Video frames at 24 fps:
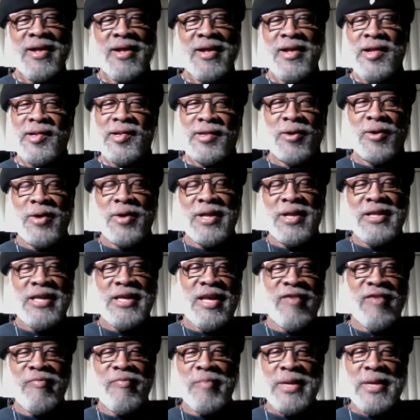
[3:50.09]
So it
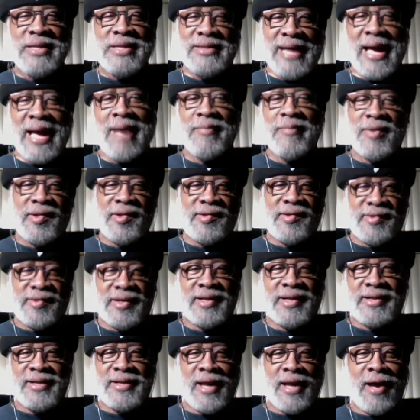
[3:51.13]
gives me time to
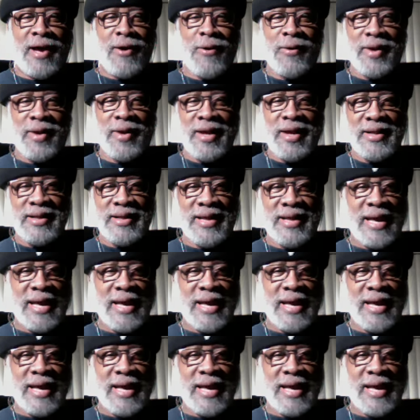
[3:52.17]
sit down and